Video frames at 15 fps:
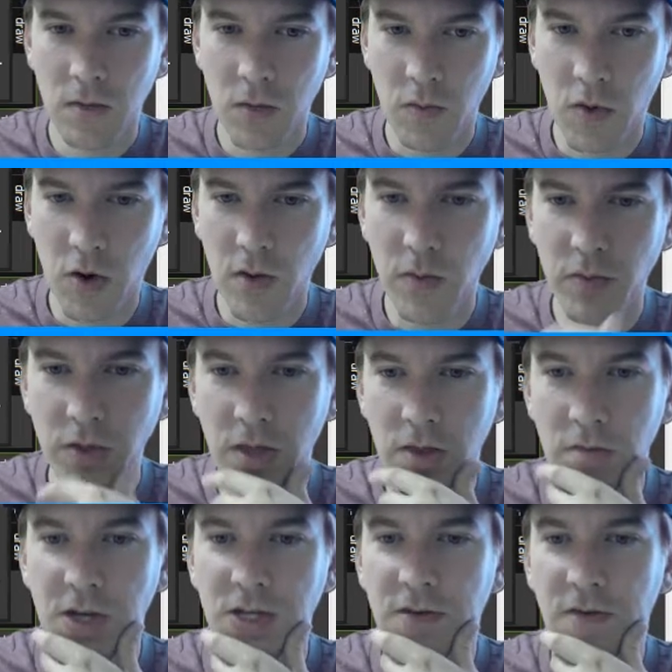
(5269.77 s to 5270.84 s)
Probably the
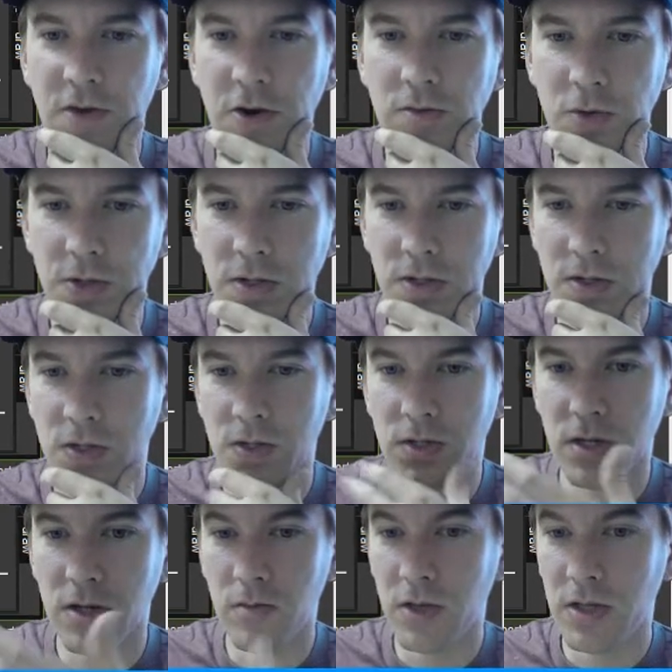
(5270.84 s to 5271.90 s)
best variable to use is
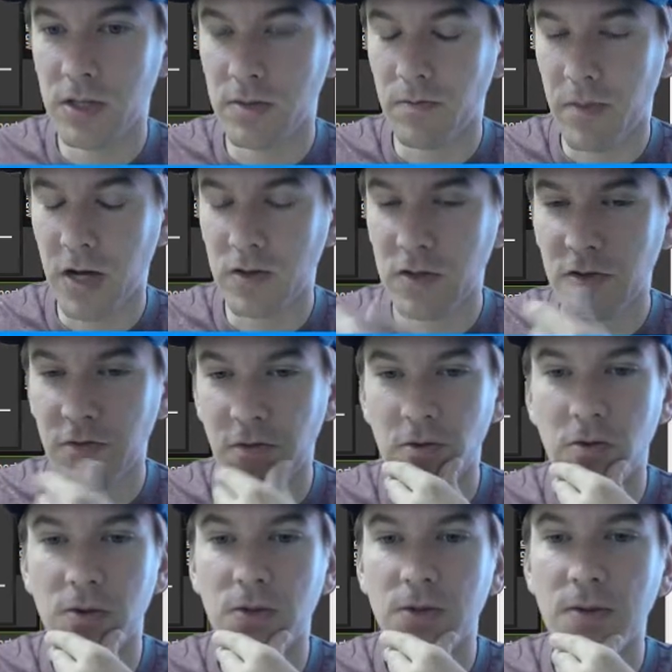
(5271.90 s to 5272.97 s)
going to be these bounce
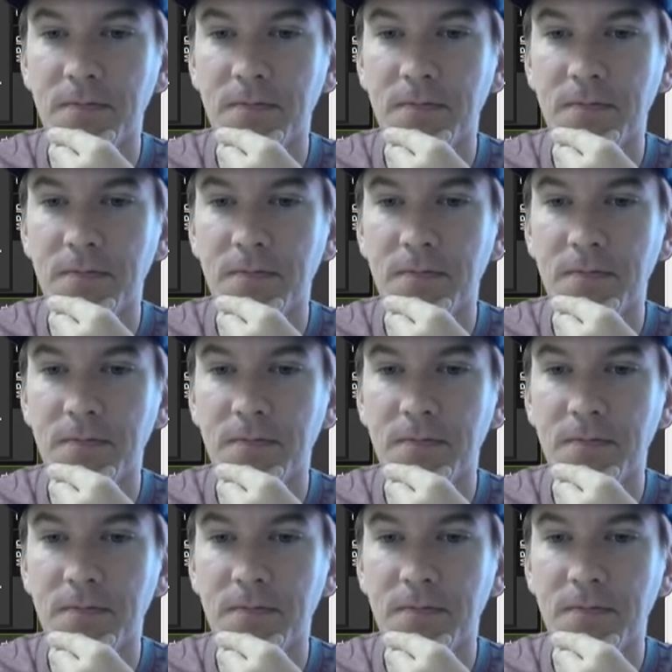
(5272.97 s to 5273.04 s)
floors.